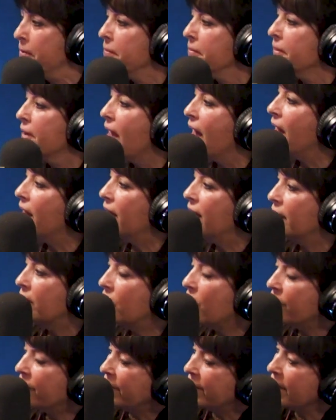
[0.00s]
Uh,
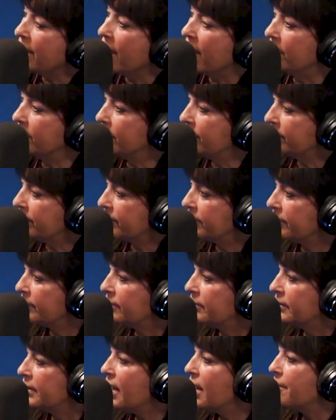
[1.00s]
Corfinio. Oh.
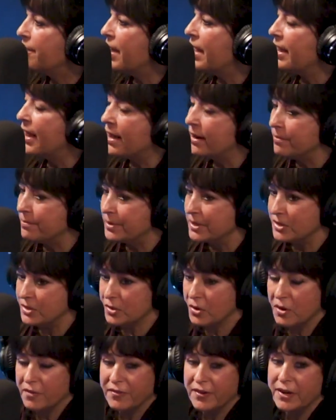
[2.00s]
Yeah, yeah. I hadn't yeah. been to
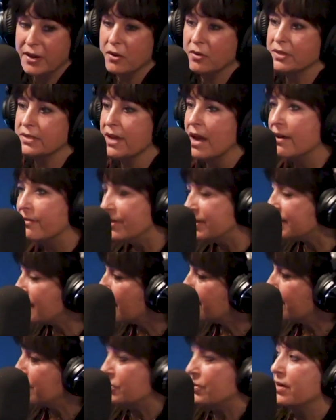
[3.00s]
Corfinio because every
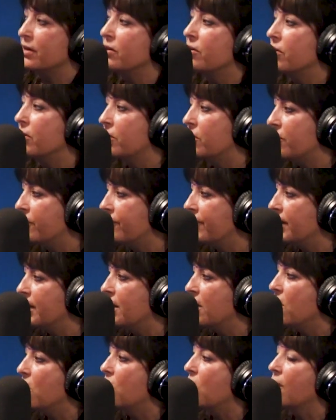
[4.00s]
time I try to go to
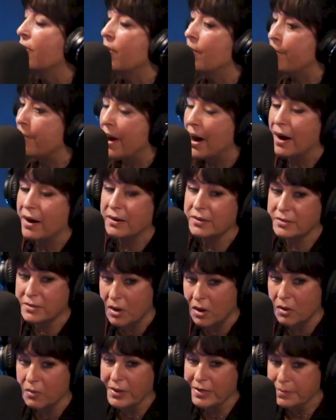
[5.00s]
Corfinio, the bar is
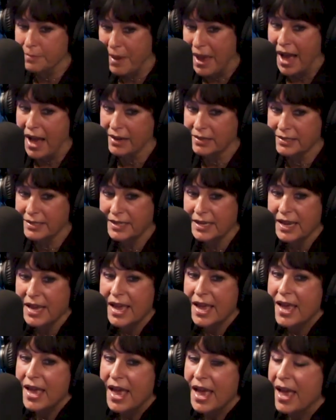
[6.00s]
always packed. Yeah.
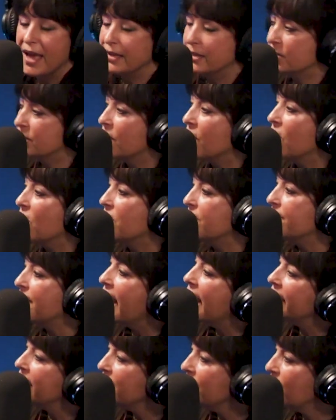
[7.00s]
And so scene.
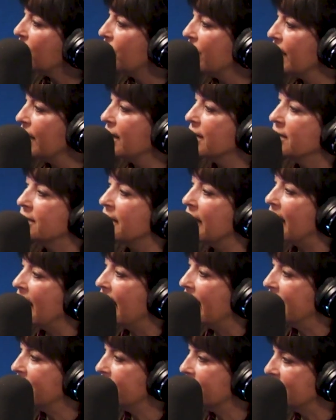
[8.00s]
my new thing is
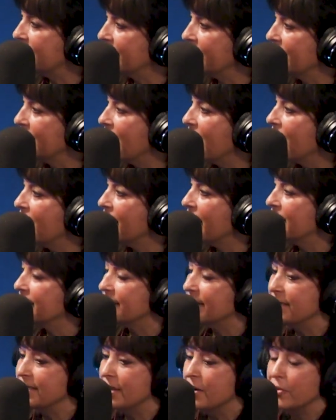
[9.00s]
I sit in the car and I
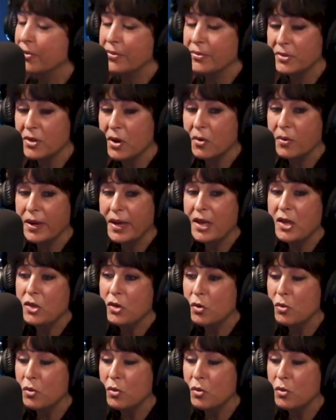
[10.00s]
say, Tony, you